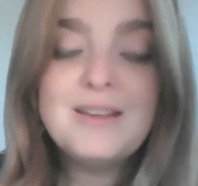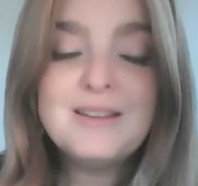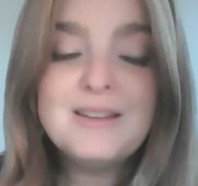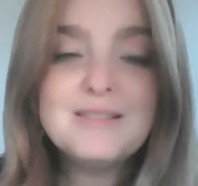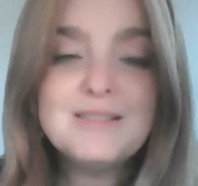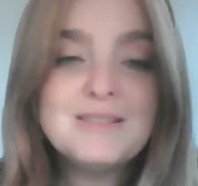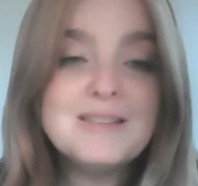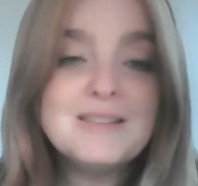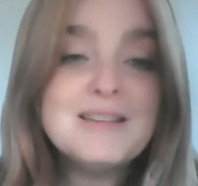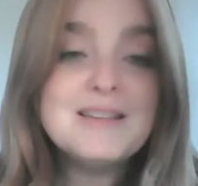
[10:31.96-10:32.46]

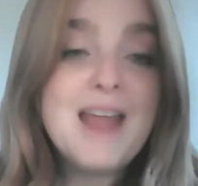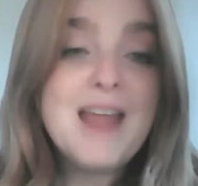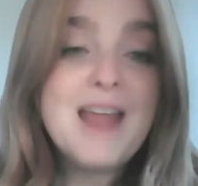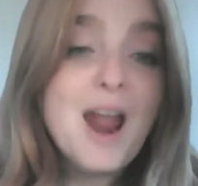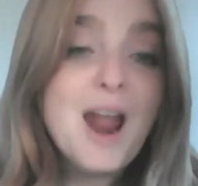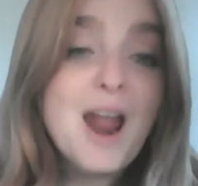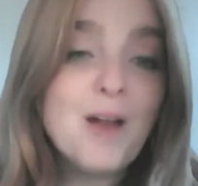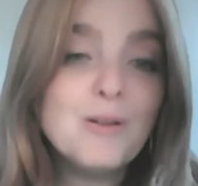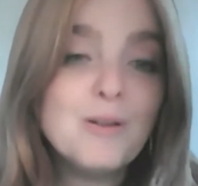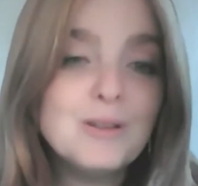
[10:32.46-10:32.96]
is
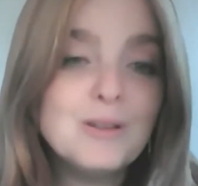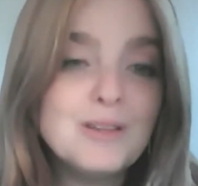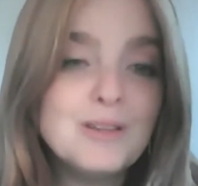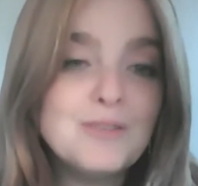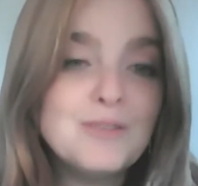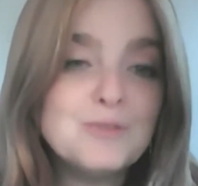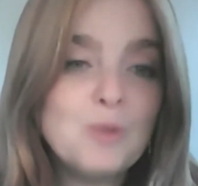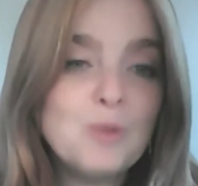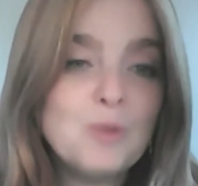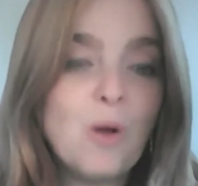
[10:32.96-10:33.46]

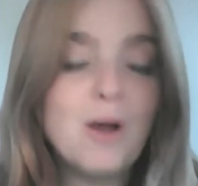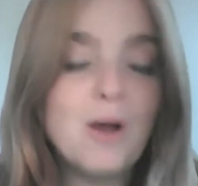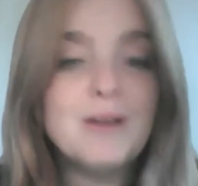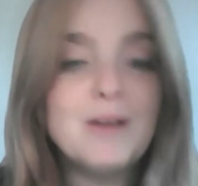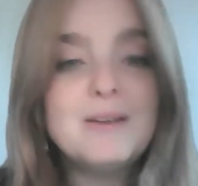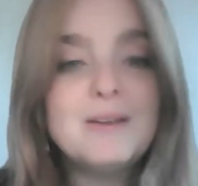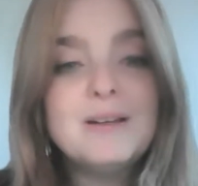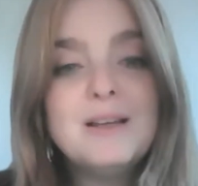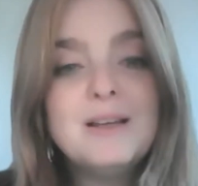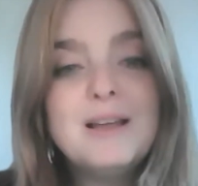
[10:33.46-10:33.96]
inherently
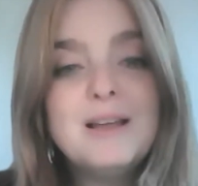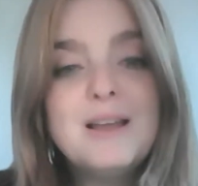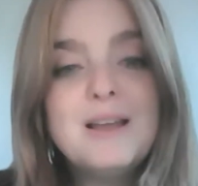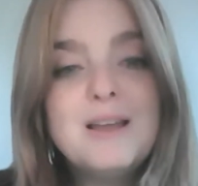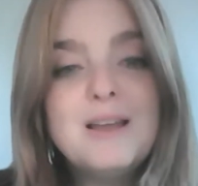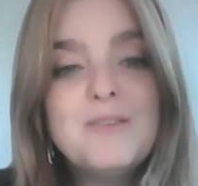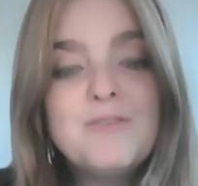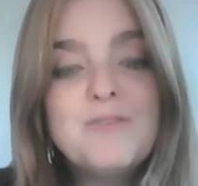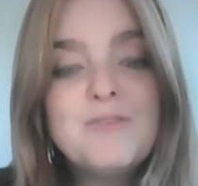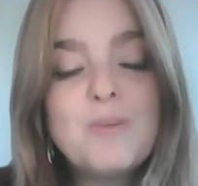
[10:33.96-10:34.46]
flawed
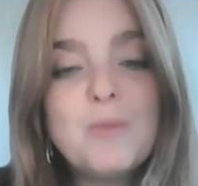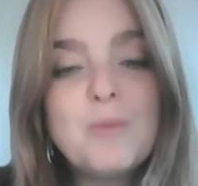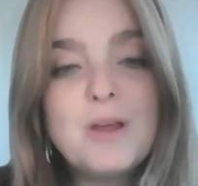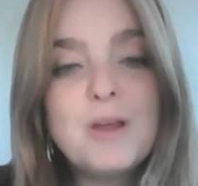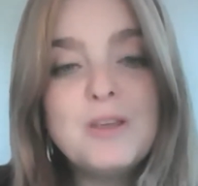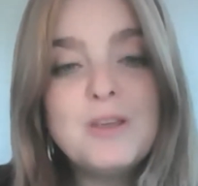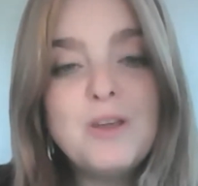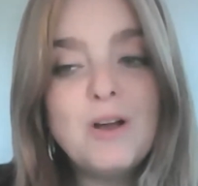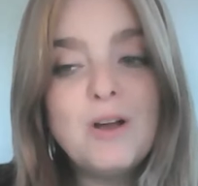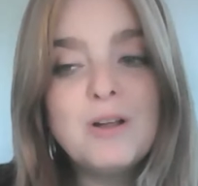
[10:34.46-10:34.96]
from
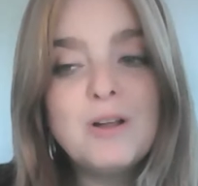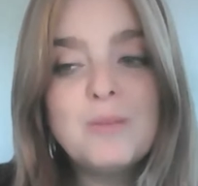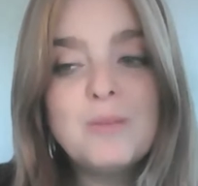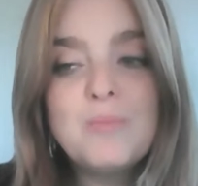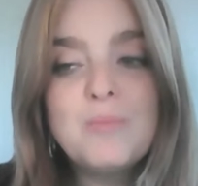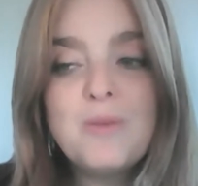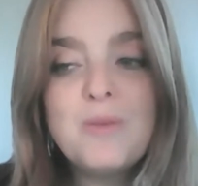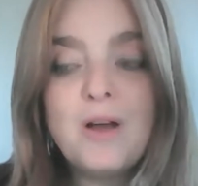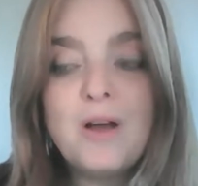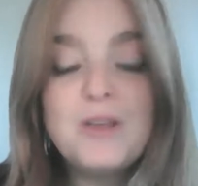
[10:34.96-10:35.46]
a
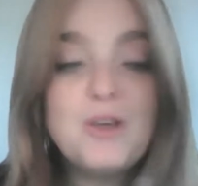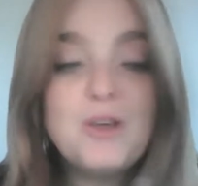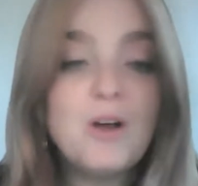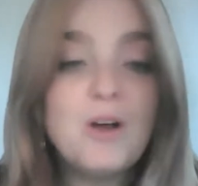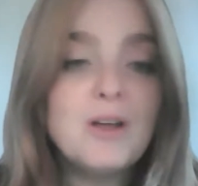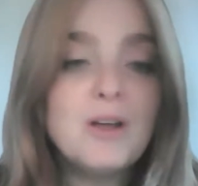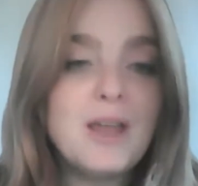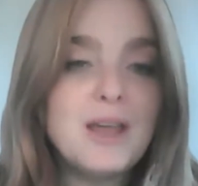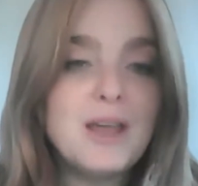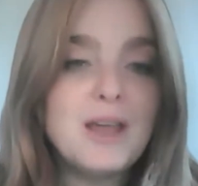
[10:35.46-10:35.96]
young, a
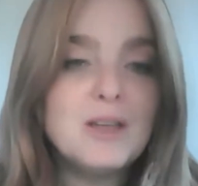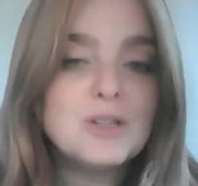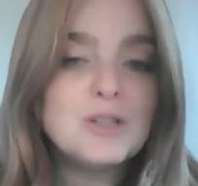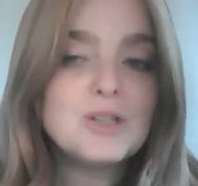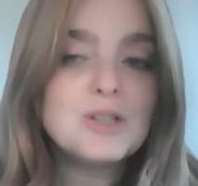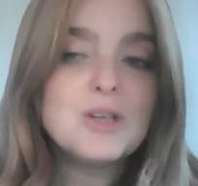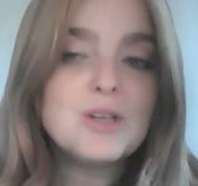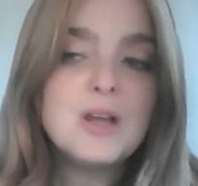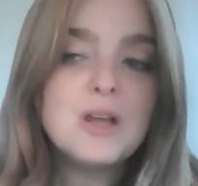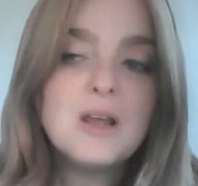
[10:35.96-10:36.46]
young
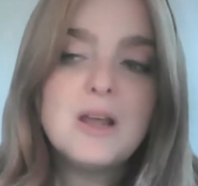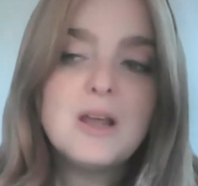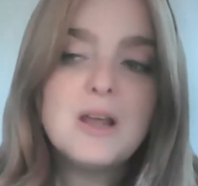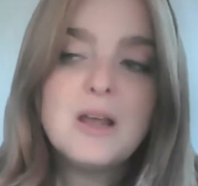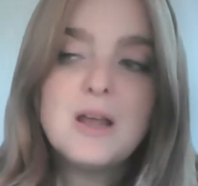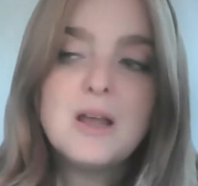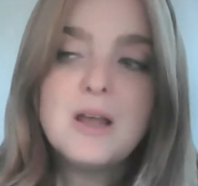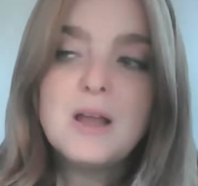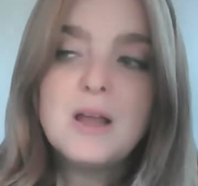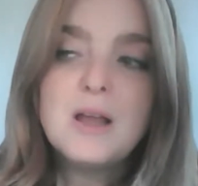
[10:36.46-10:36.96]
age,
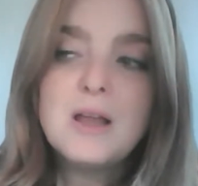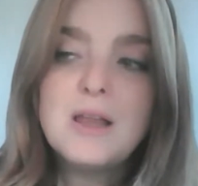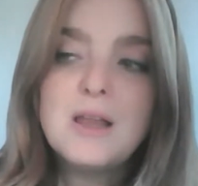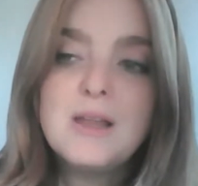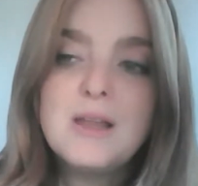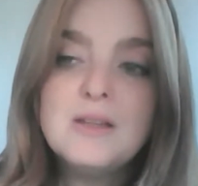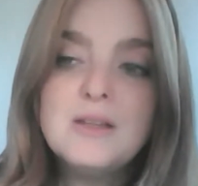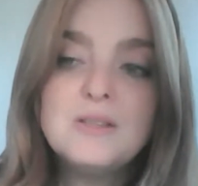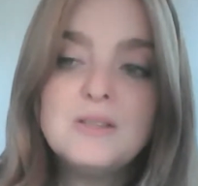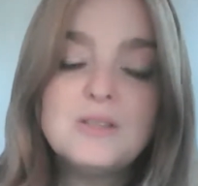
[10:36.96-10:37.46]

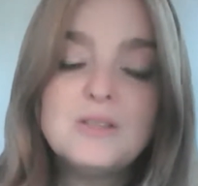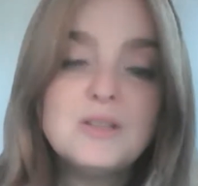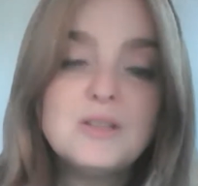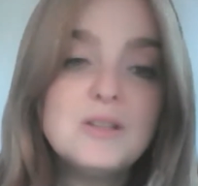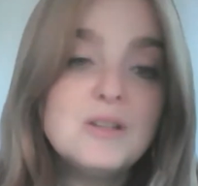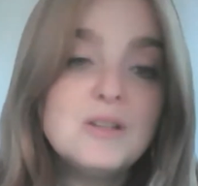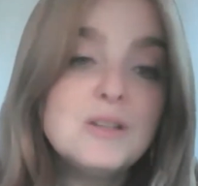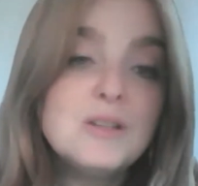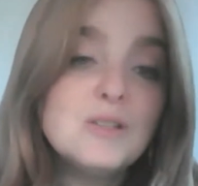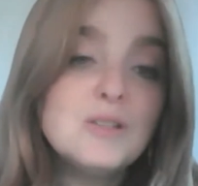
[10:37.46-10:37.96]
is
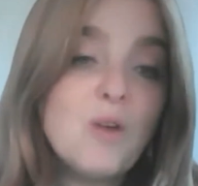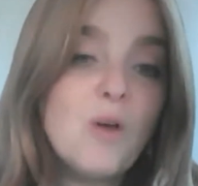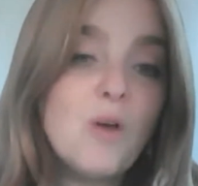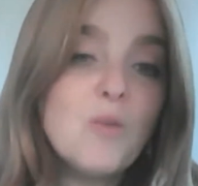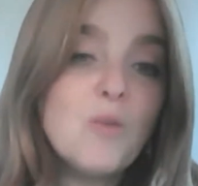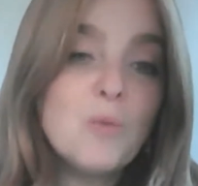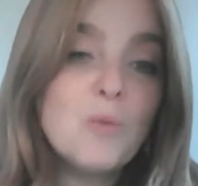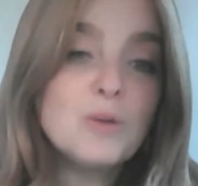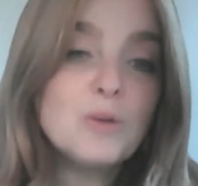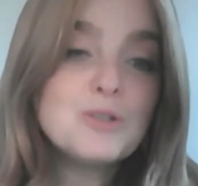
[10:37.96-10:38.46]
is
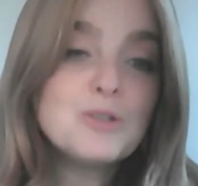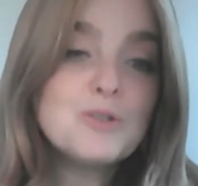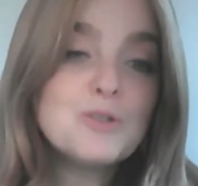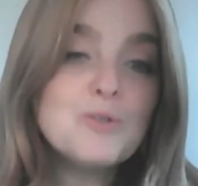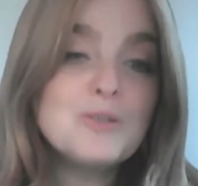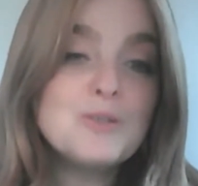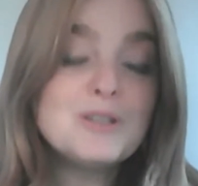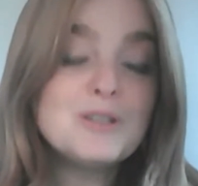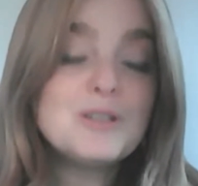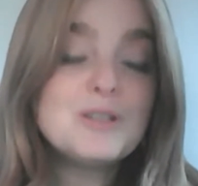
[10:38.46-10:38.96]
all the more
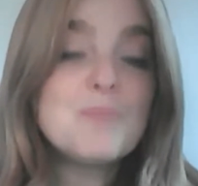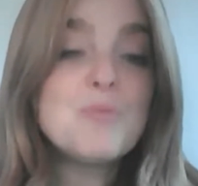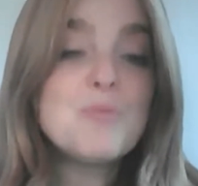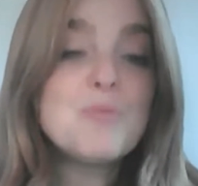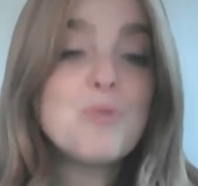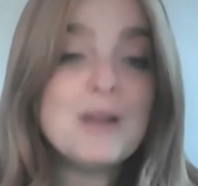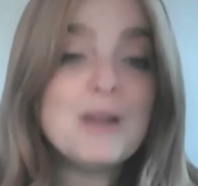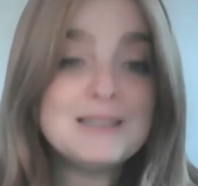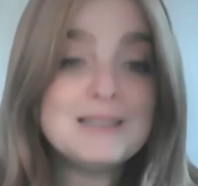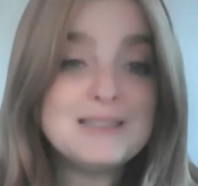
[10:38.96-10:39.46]
true. It's a
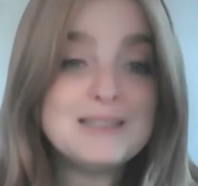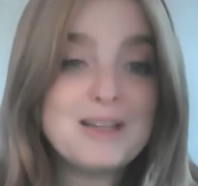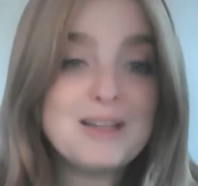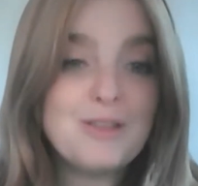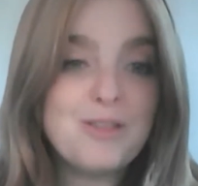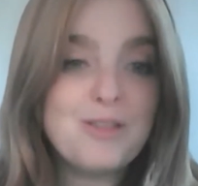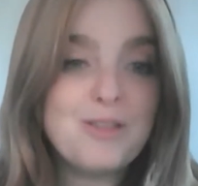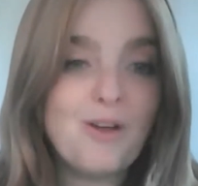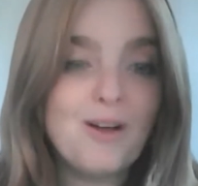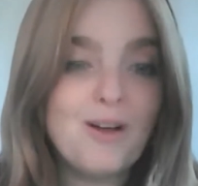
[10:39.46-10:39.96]

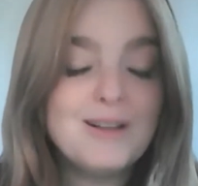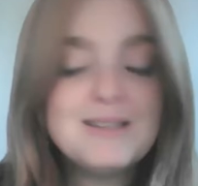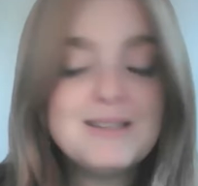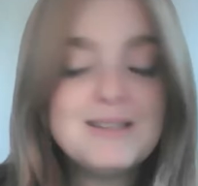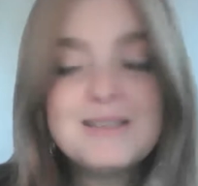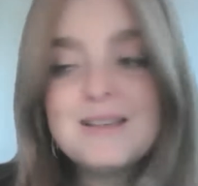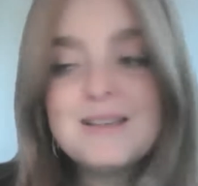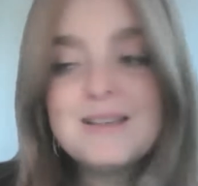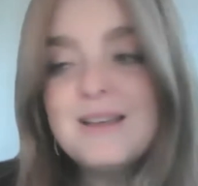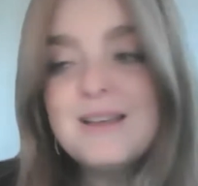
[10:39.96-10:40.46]
depressing thought